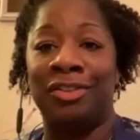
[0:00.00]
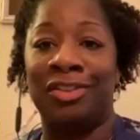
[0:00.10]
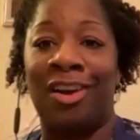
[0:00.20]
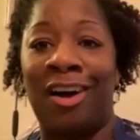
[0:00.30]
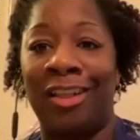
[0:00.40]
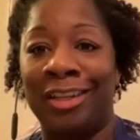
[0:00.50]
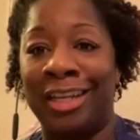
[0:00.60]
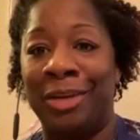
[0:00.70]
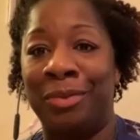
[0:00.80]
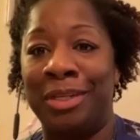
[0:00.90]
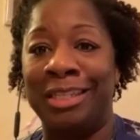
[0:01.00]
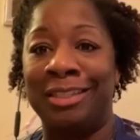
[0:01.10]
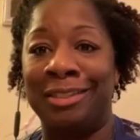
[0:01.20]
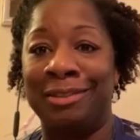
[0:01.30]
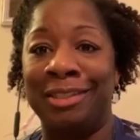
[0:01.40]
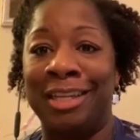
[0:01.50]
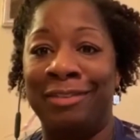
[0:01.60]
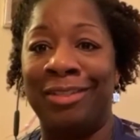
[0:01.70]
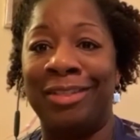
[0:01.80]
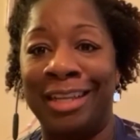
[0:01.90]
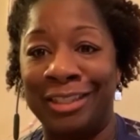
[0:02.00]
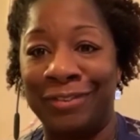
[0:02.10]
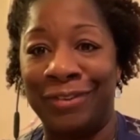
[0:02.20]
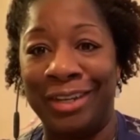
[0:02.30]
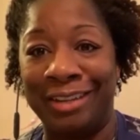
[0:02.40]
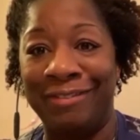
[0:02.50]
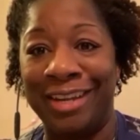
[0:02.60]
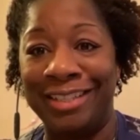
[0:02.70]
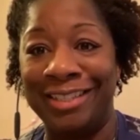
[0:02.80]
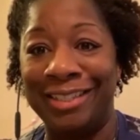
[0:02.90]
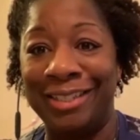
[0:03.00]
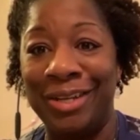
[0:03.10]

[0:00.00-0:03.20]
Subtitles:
a holiday and we need to give out things for an event?